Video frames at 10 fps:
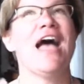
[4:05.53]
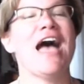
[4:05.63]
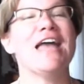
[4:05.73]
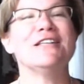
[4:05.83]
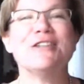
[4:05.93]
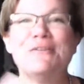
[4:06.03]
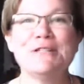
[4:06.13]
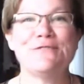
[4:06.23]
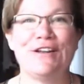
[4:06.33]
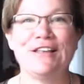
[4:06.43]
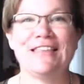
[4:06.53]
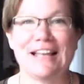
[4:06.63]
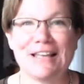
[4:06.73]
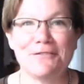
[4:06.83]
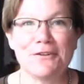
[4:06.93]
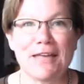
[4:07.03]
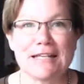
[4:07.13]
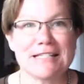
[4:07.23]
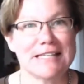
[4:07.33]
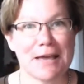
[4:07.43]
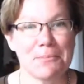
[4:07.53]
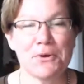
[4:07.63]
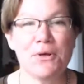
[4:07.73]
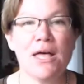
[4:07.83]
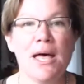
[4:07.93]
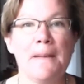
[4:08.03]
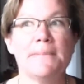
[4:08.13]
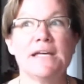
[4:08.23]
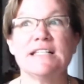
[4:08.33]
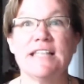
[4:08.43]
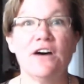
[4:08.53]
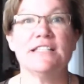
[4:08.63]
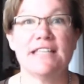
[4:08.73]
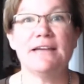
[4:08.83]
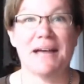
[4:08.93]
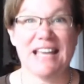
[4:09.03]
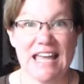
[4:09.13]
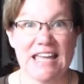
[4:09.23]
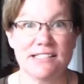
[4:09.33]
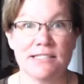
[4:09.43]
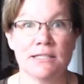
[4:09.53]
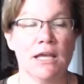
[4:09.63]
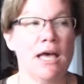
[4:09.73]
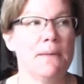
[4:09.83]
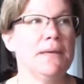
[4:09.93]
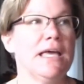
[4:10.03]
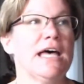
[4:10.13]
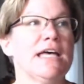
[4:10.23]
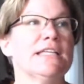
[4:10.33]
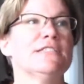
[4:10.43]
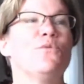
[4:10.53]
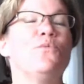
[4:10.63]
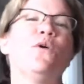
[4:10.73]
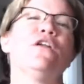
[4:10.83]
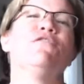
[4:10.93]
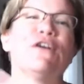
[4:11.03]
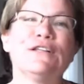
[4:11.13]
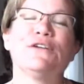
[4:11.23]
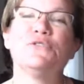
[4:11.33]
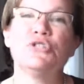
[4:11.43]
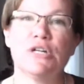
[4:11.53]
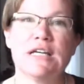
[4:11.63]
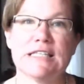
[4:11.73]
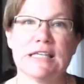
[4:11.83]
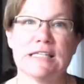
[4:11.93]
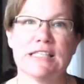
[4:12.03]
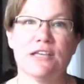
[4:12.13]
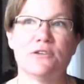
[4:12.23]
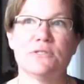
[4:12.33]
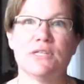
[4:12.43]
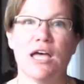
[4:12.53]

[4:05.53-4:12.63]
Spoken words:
And it's almost funny that I give you that example because now I take my kids because one of our little treats is those